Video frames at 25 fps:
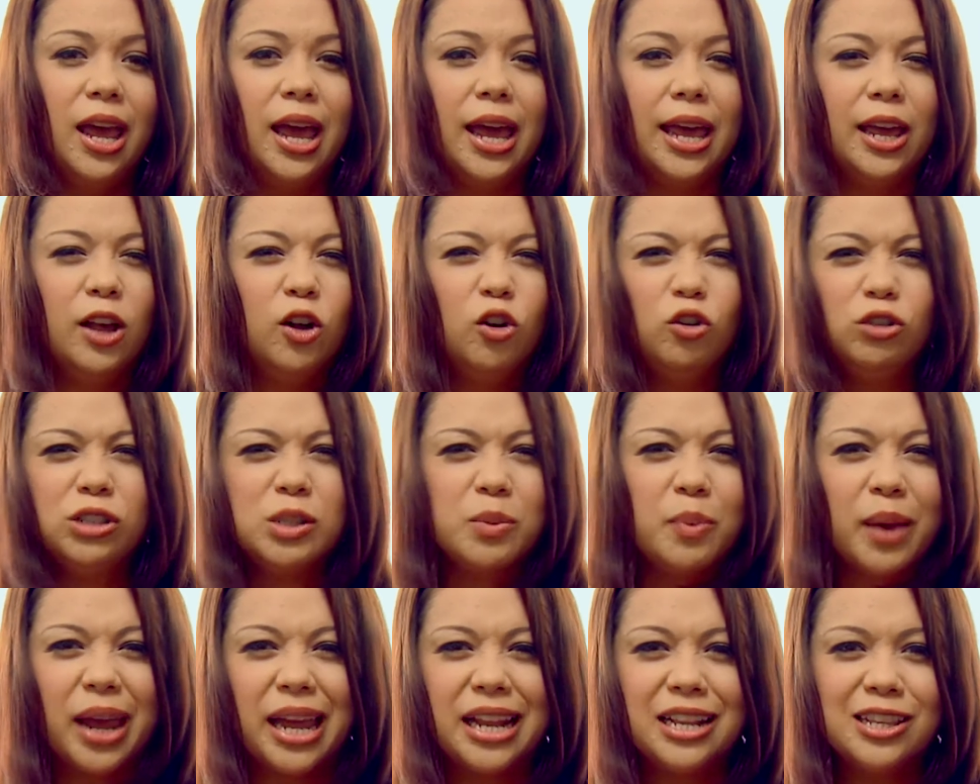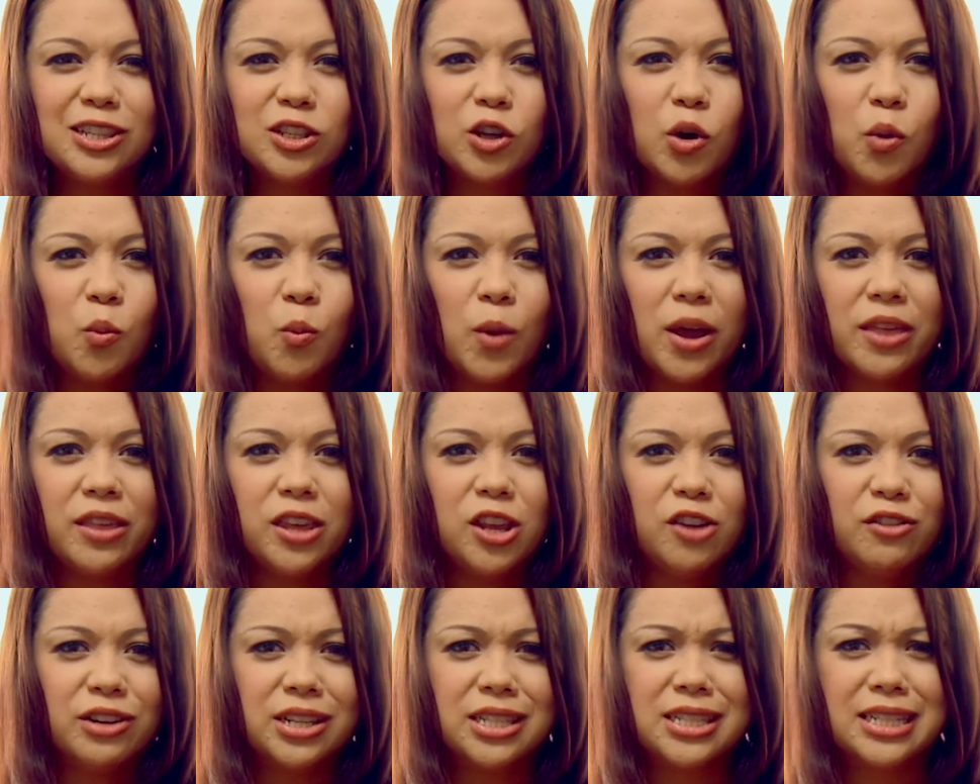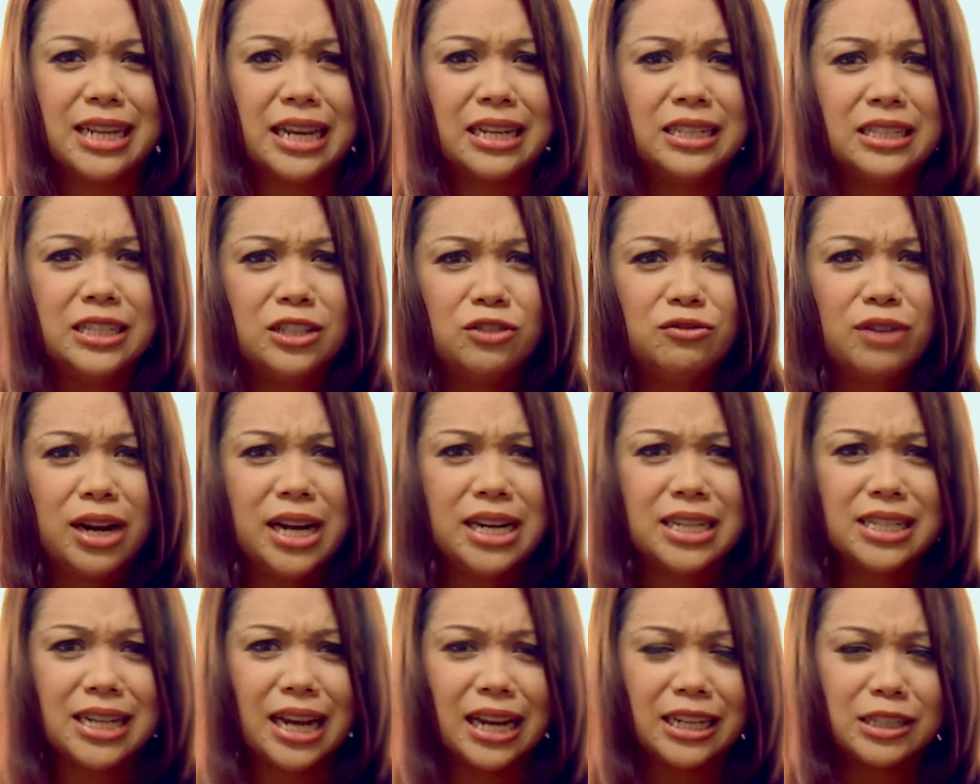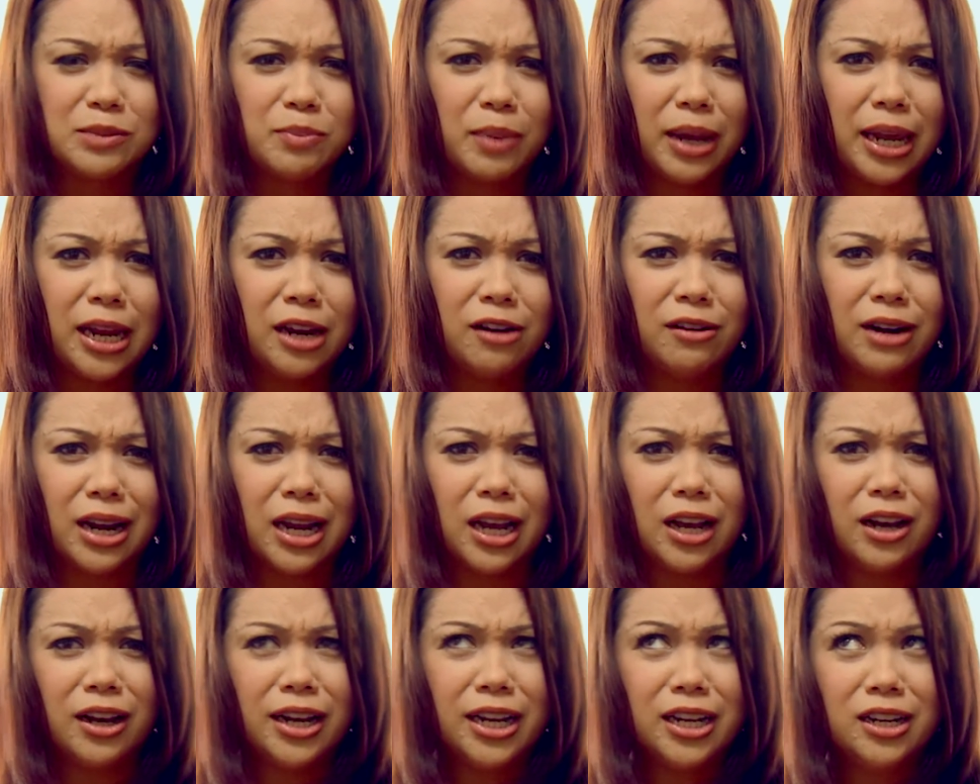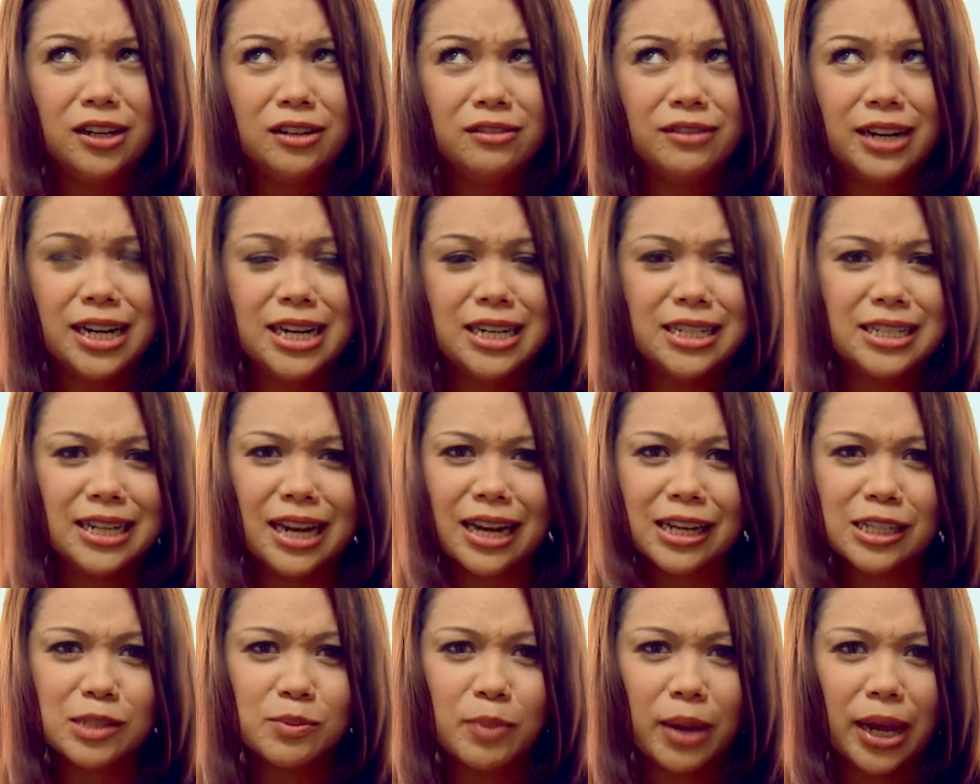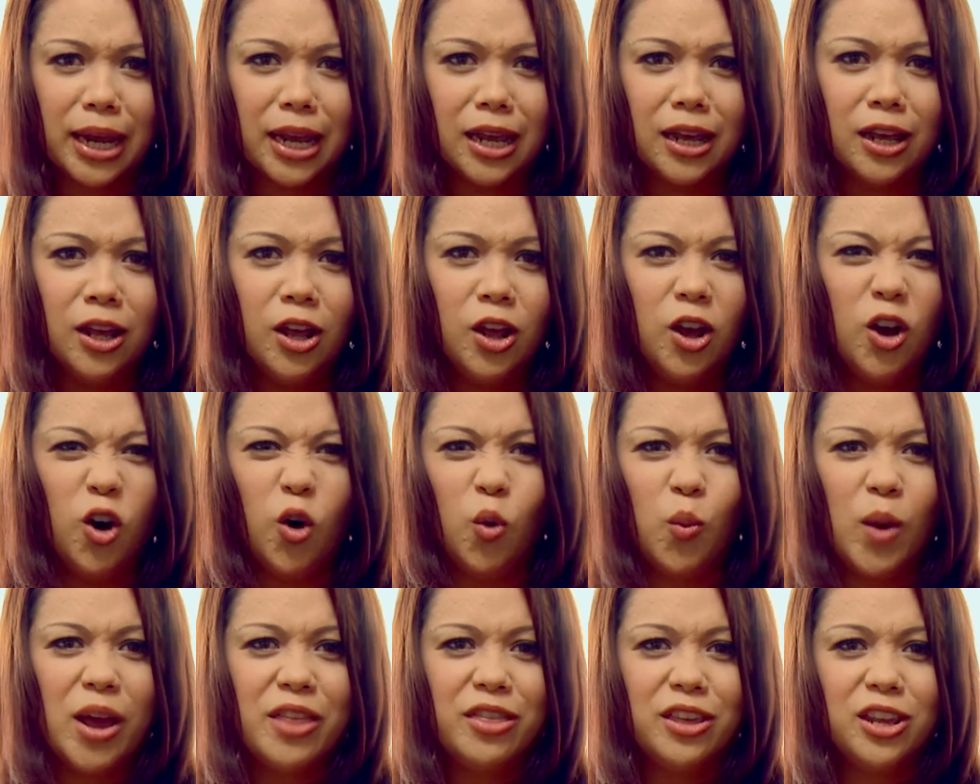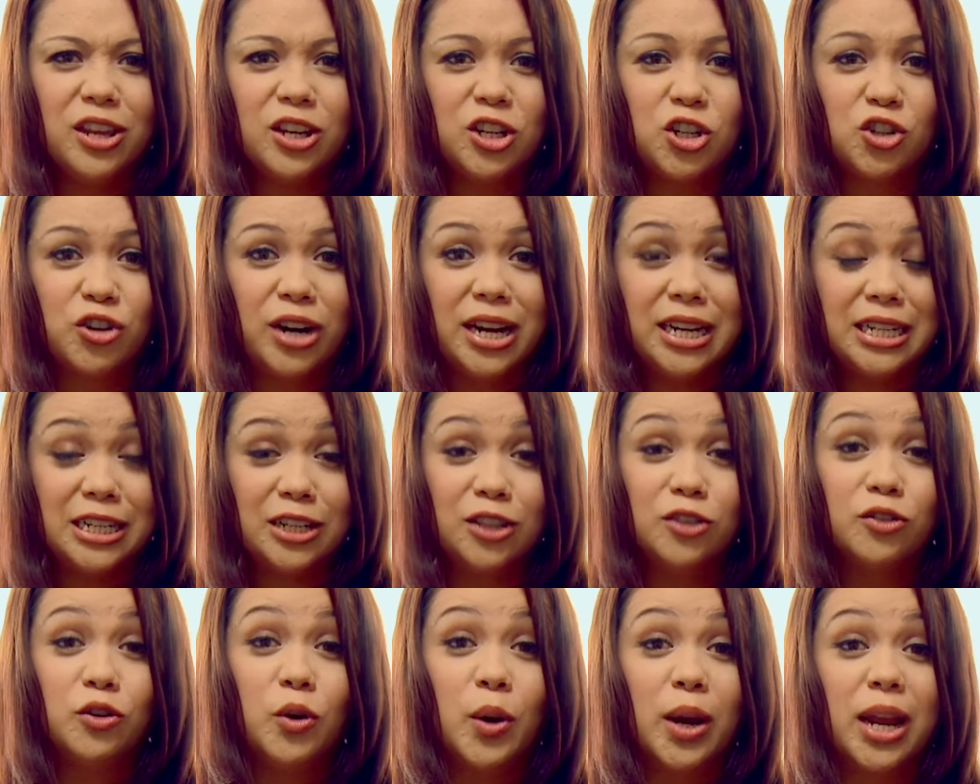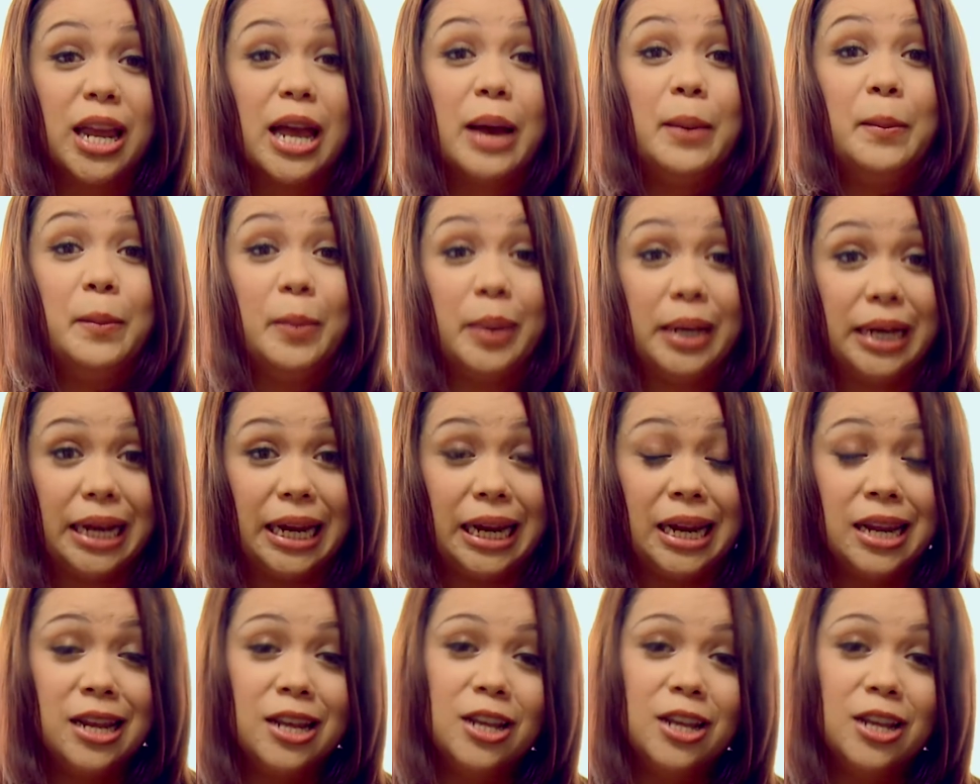It all depends on whether you're a standard rate taxpayer, a higher rate taxpayer, or whether you're trading through a company.